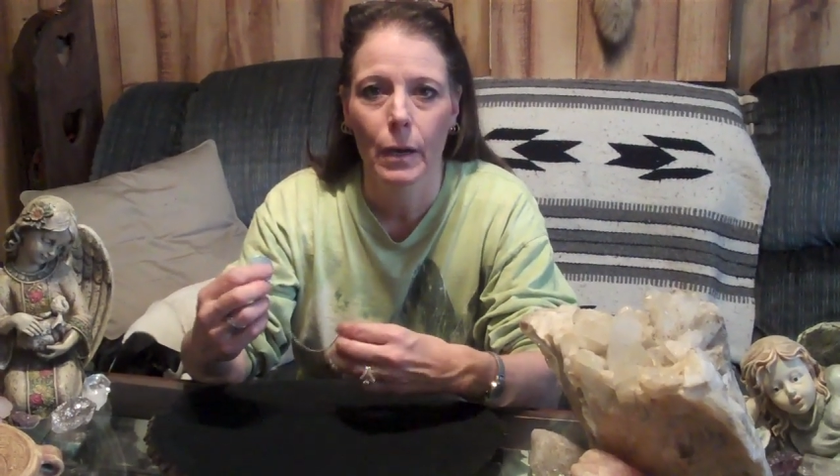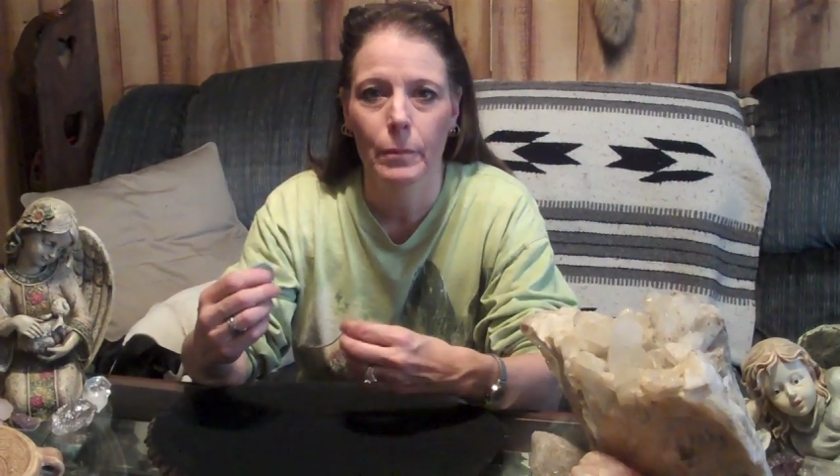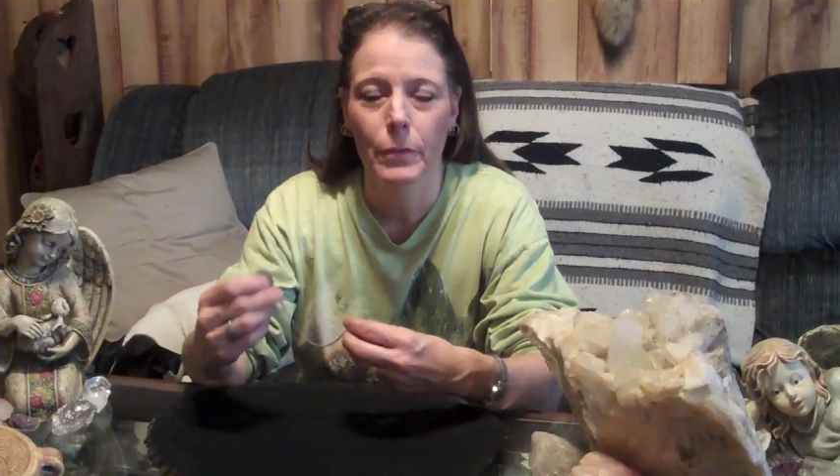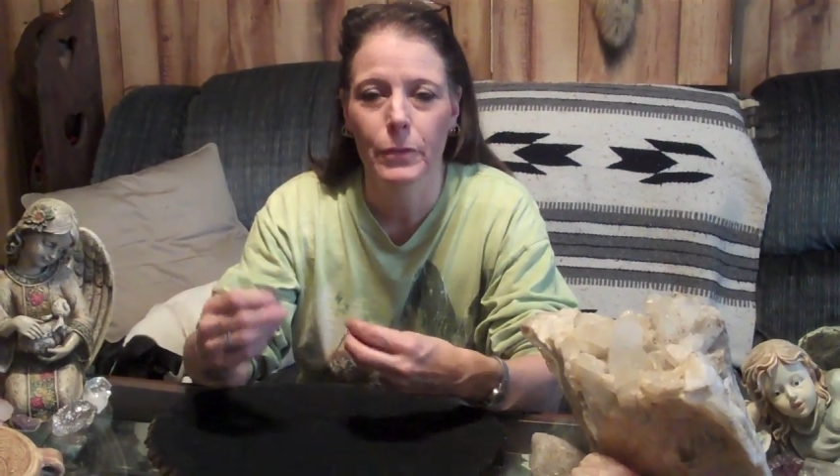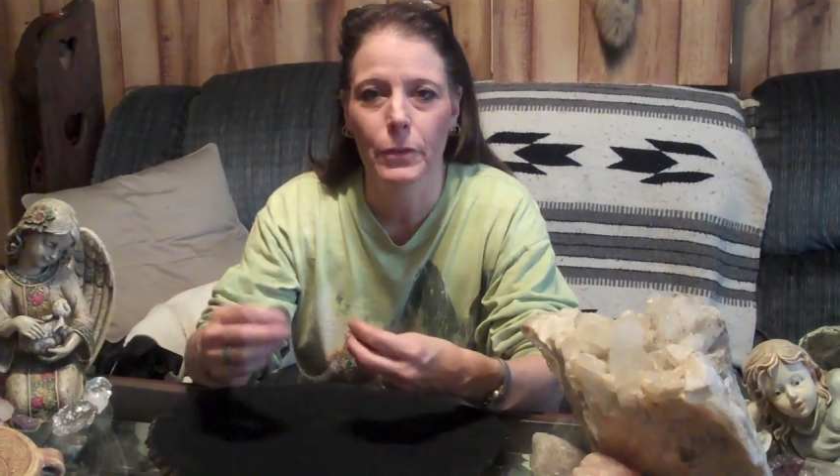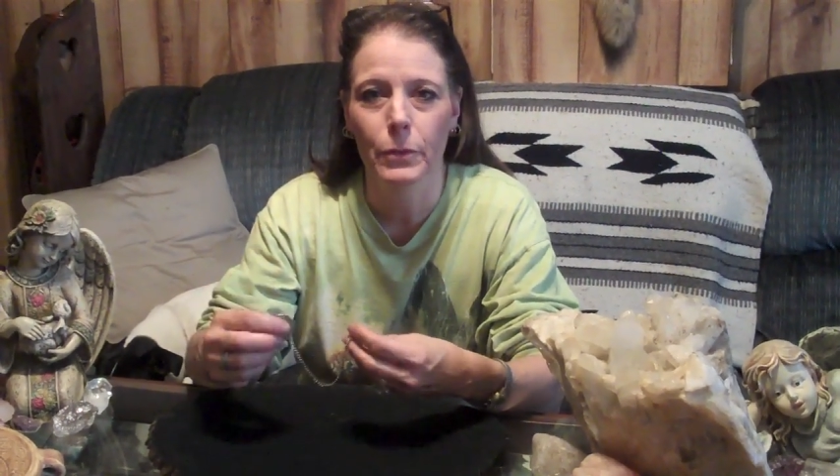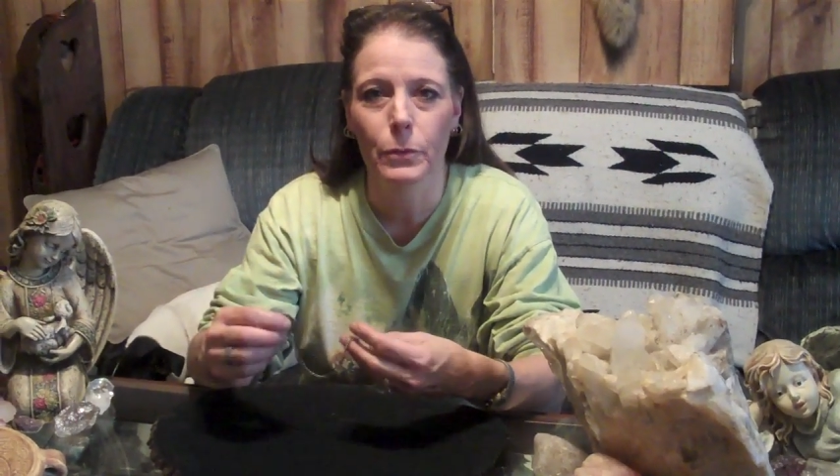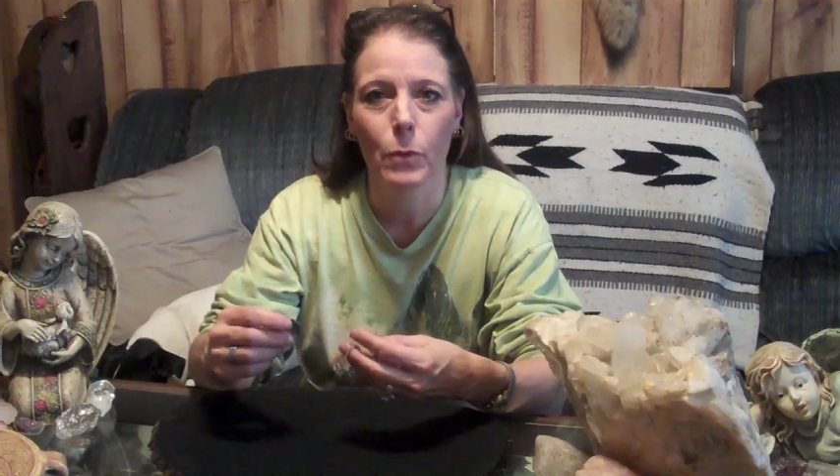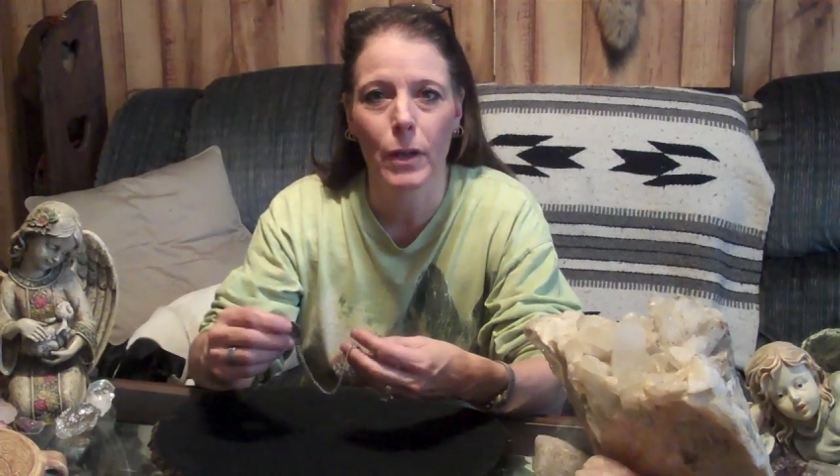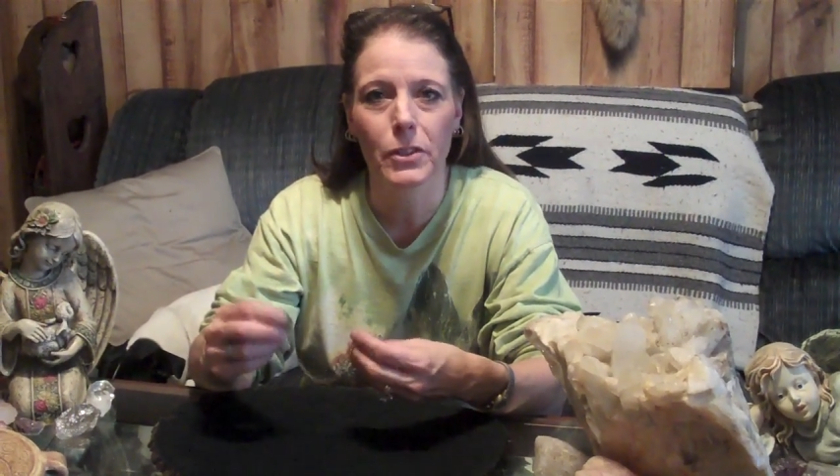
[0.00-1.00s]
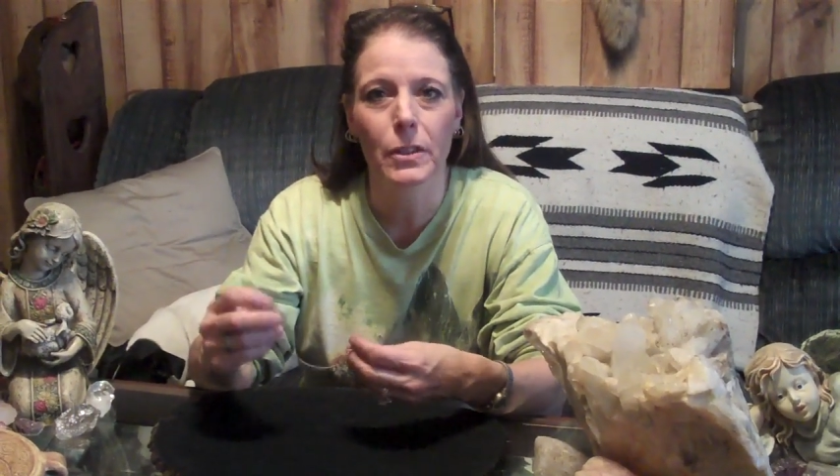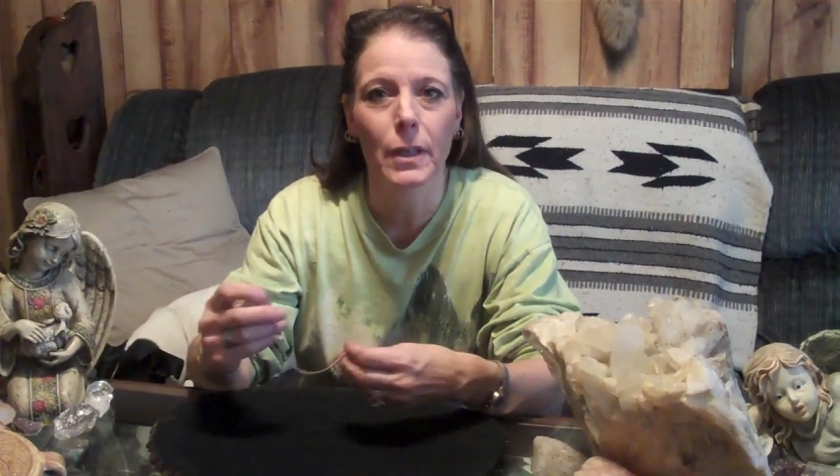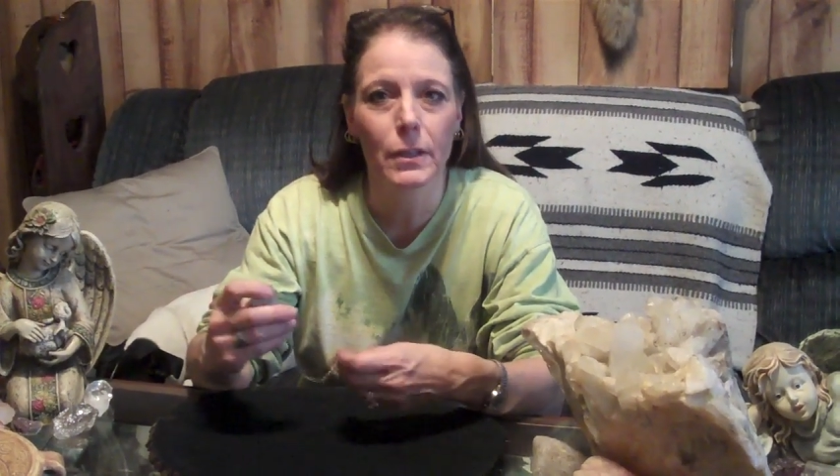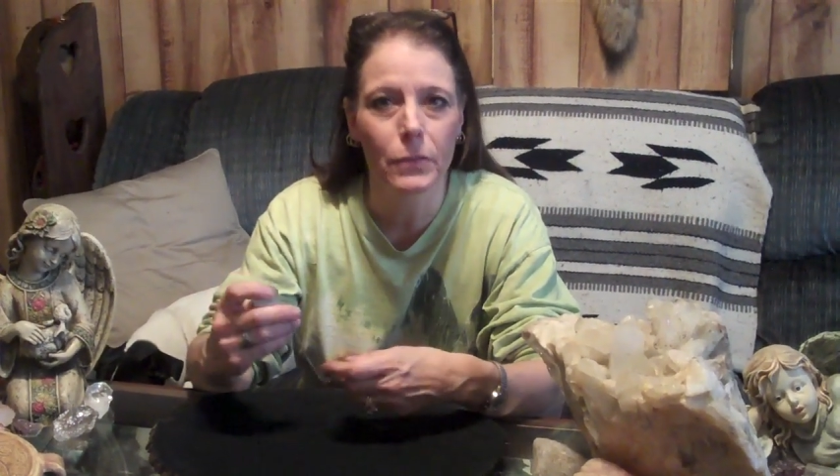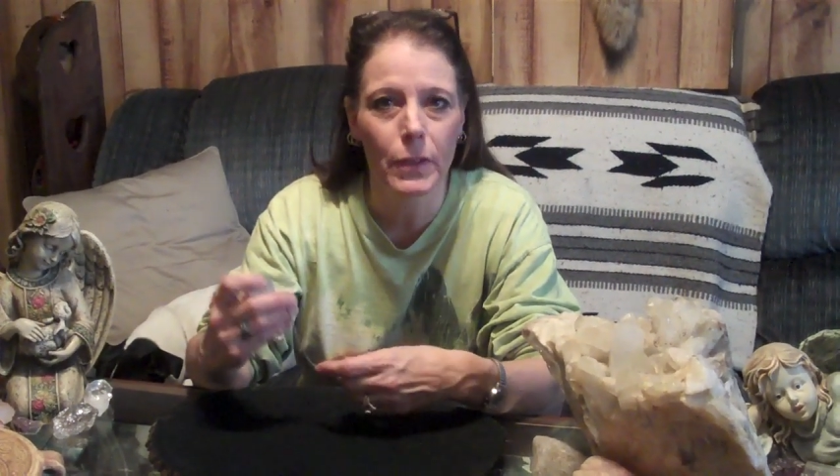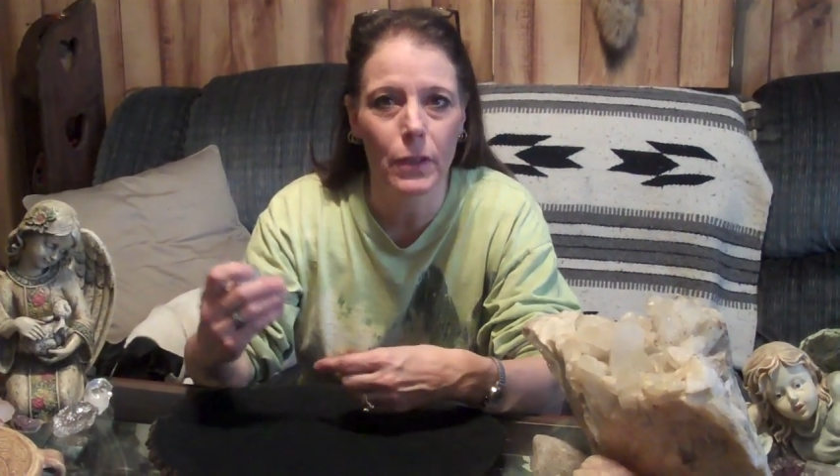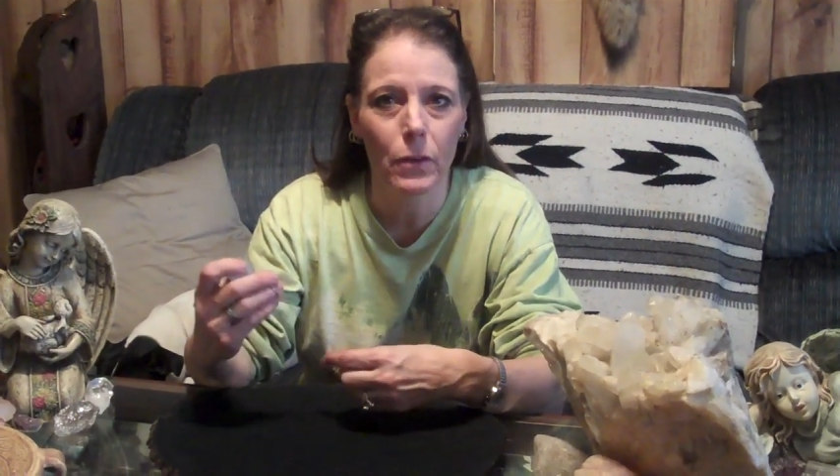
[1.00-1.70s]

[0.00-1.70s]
If you'll watch the next video,